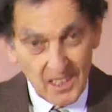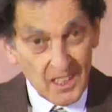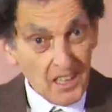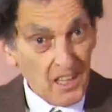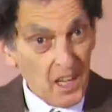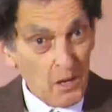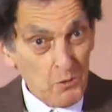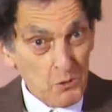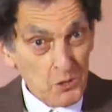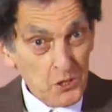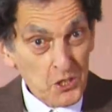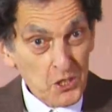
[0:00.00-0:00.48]

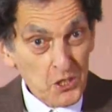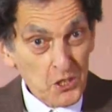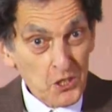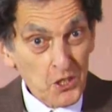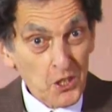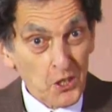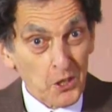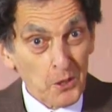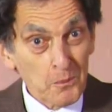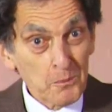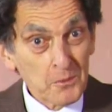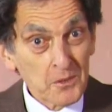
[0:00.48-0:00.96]
I was
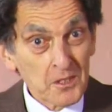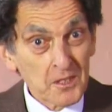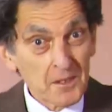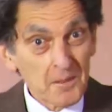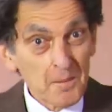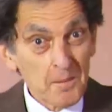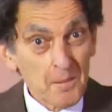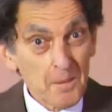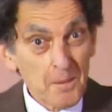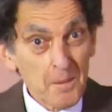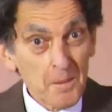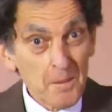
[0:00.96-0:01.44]
stopped
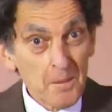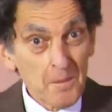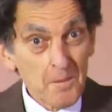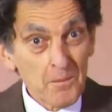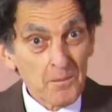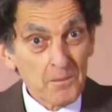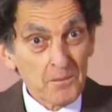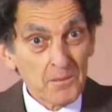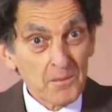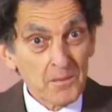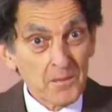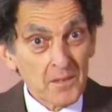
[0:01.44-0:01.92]

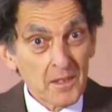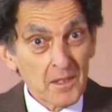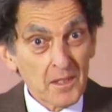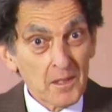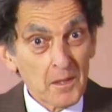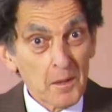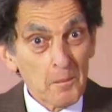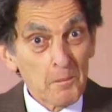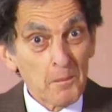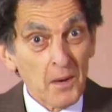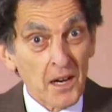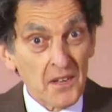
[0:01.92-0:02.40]

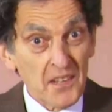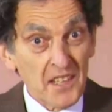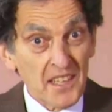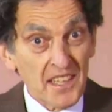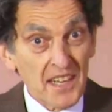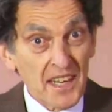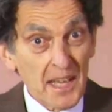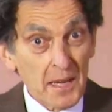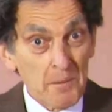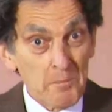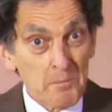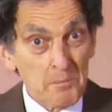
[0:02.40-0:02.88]
by the
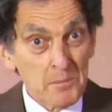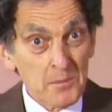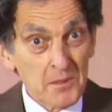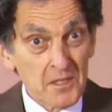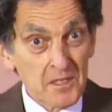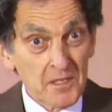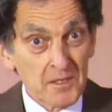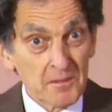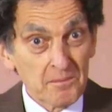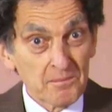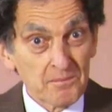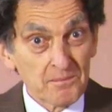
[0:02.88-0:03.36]

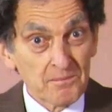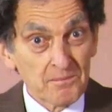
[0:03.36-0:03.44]
lamps.